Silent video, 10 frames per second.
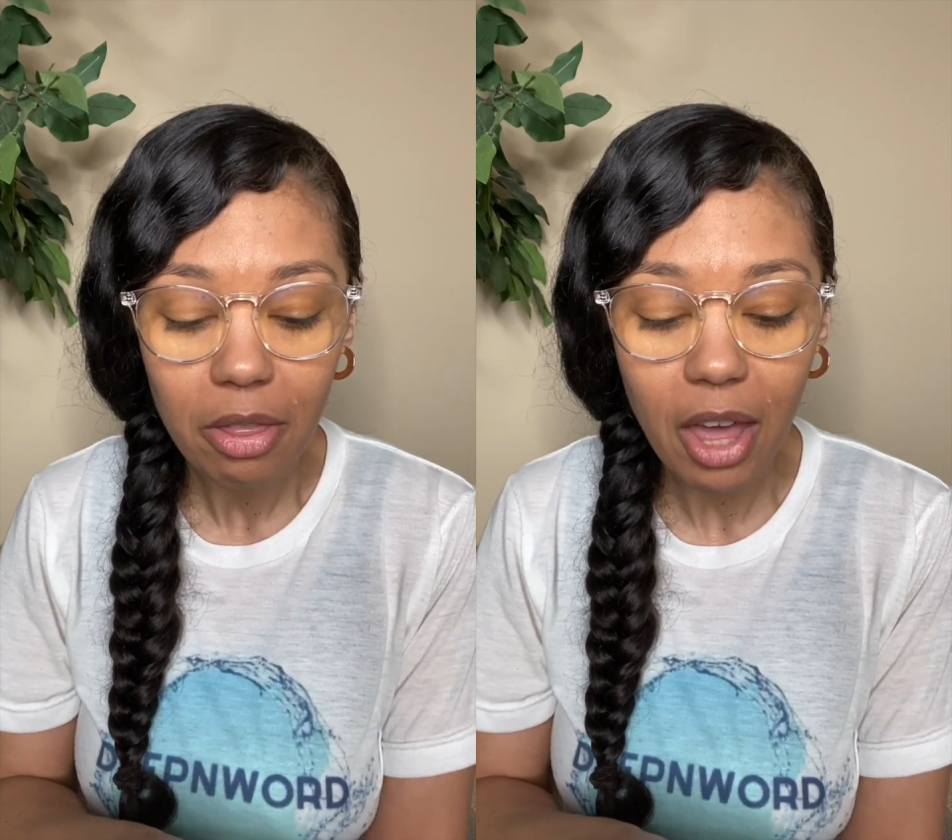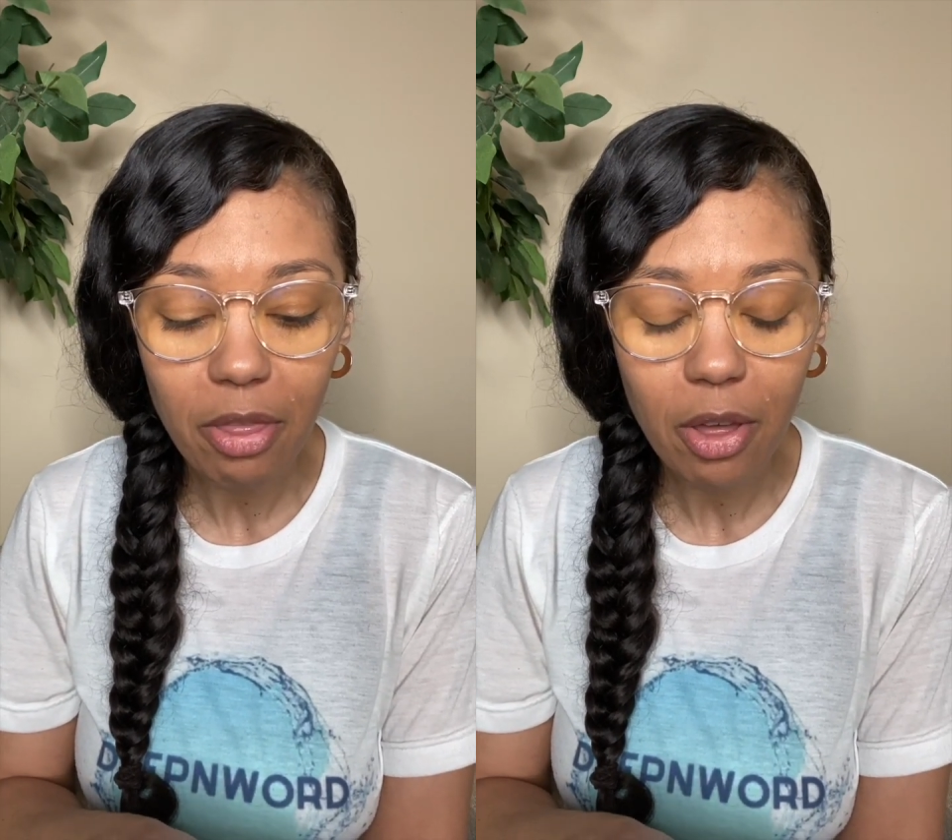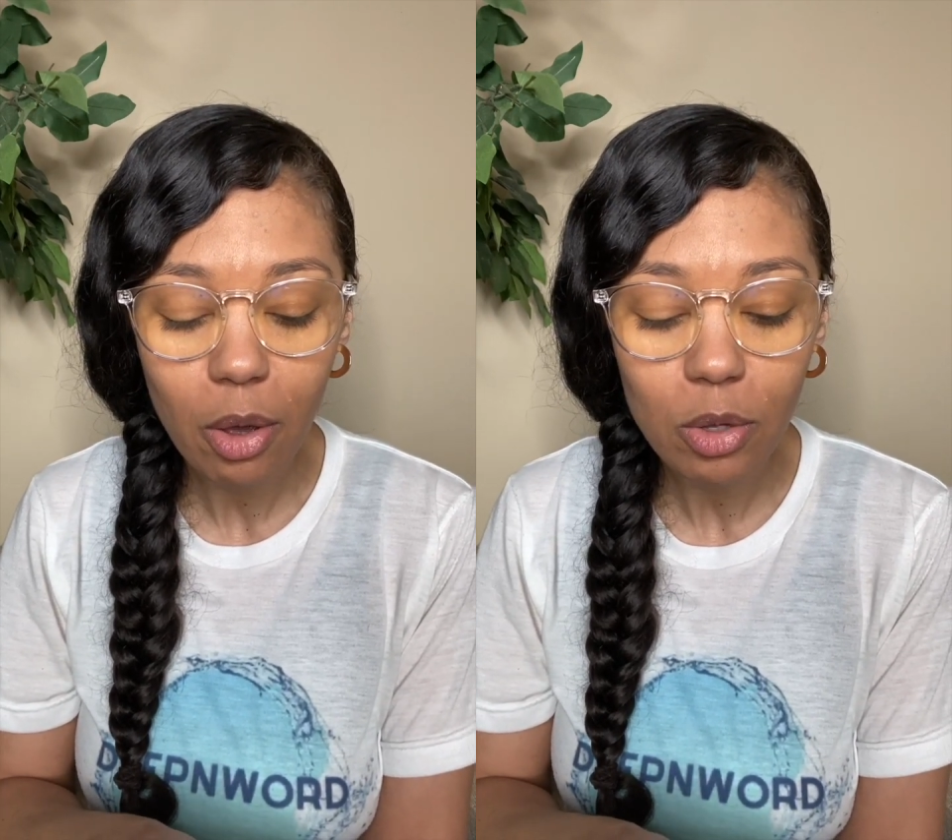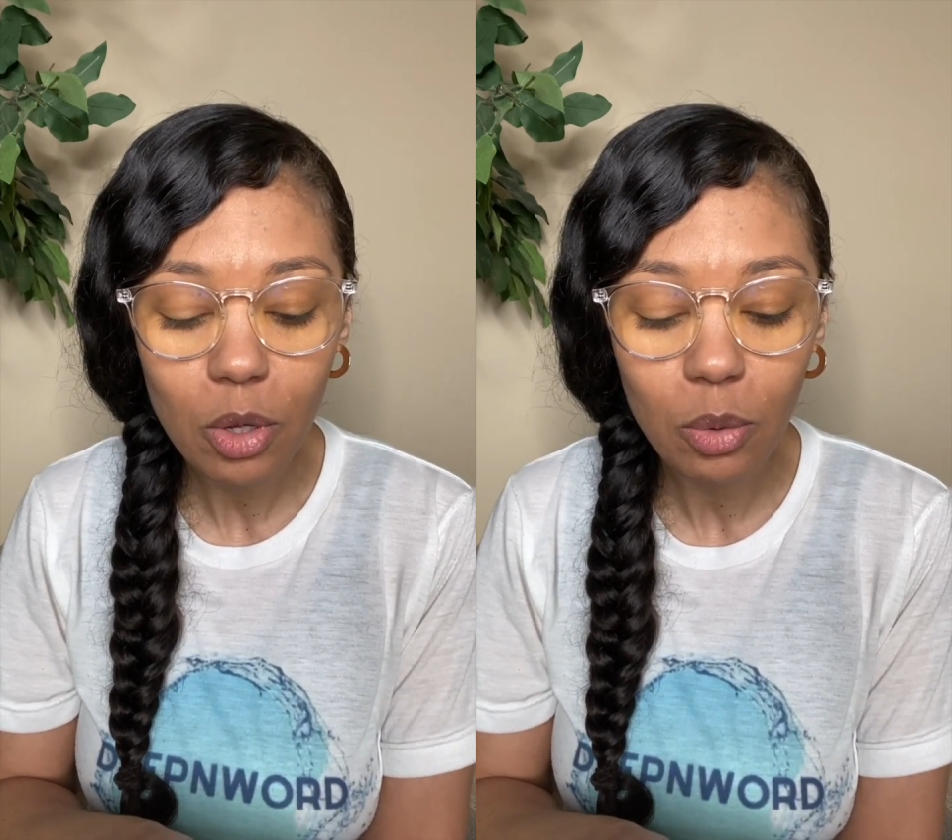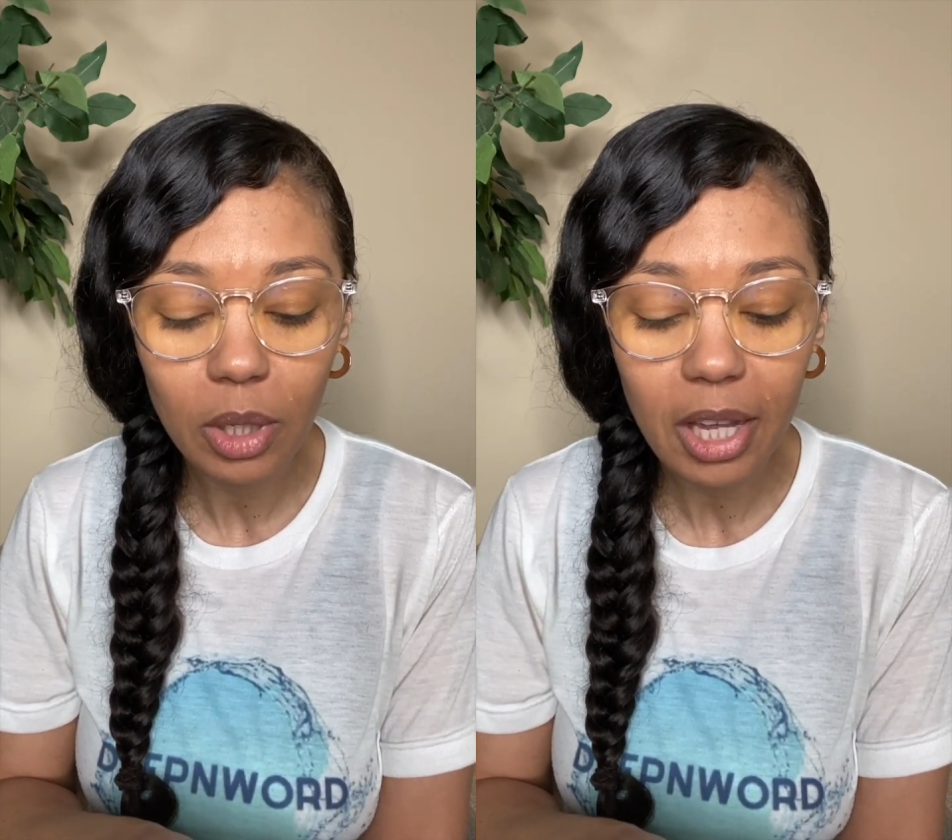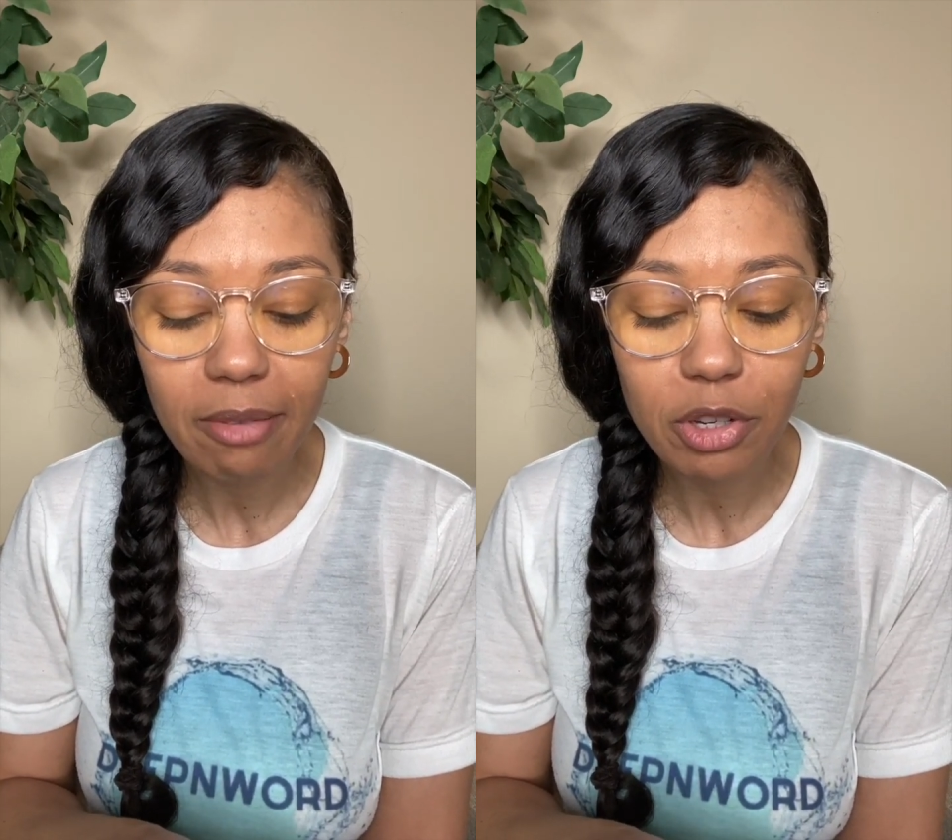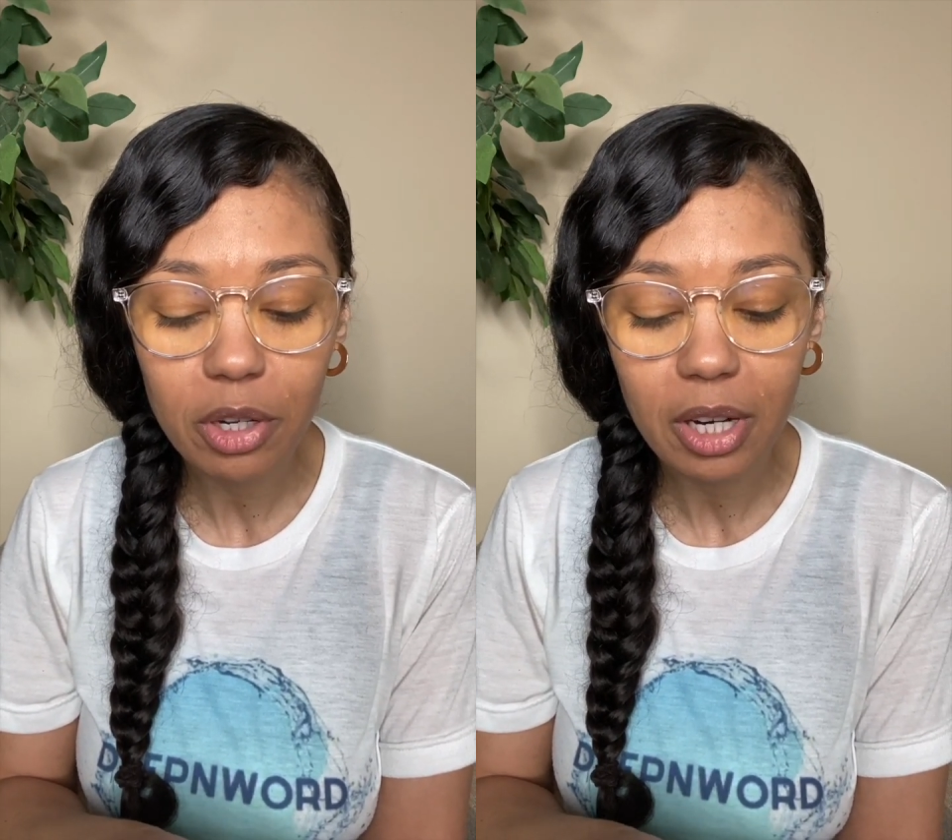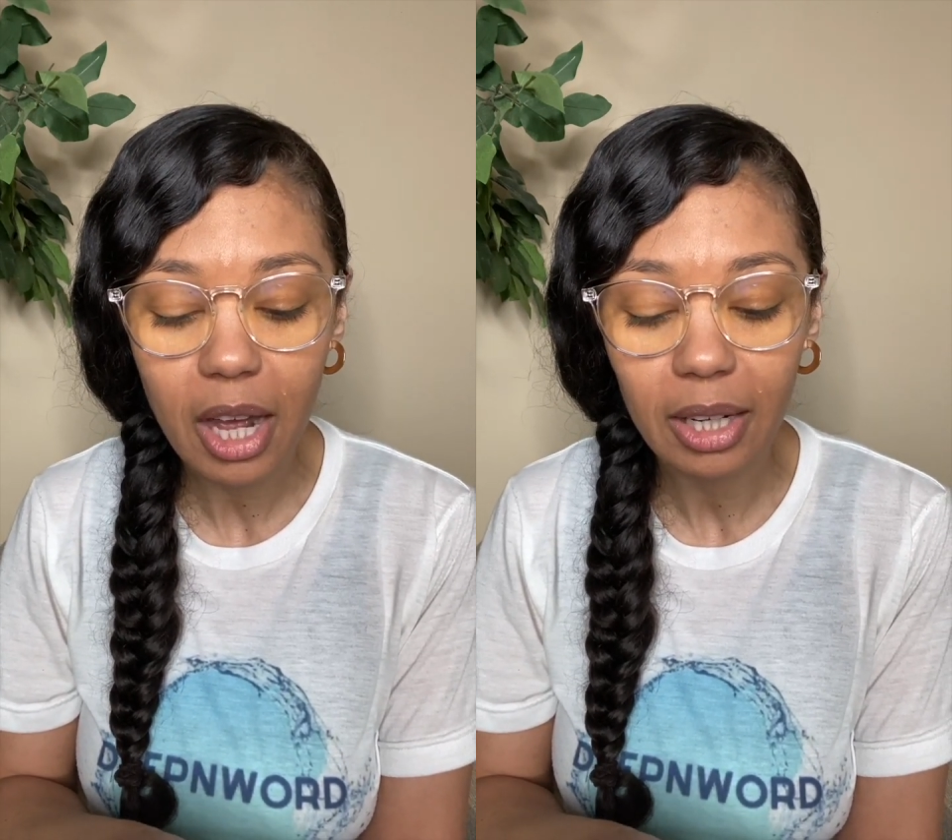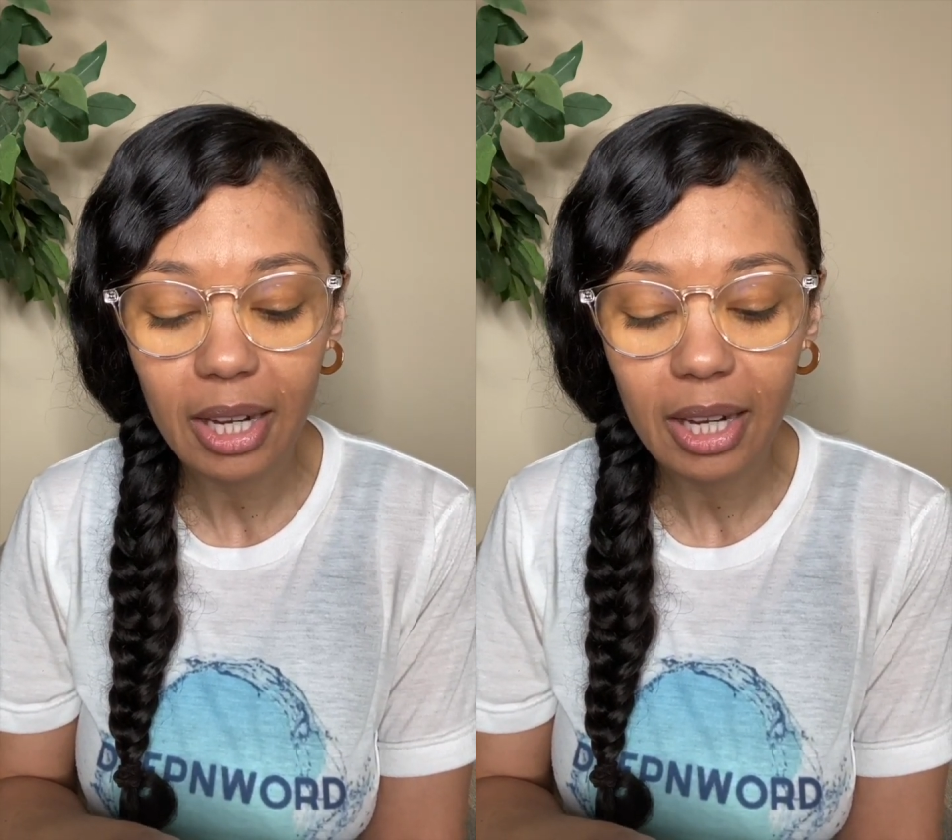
that those who live should not